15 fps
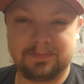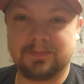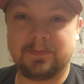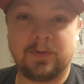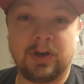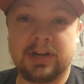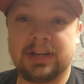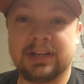
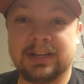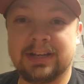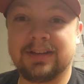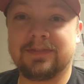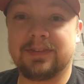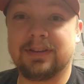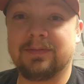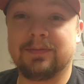Funny
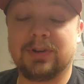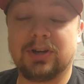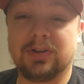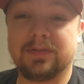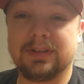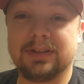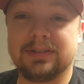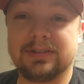enough, it involved
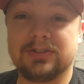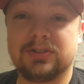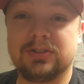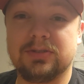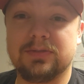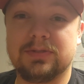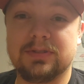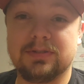
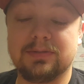LSU too.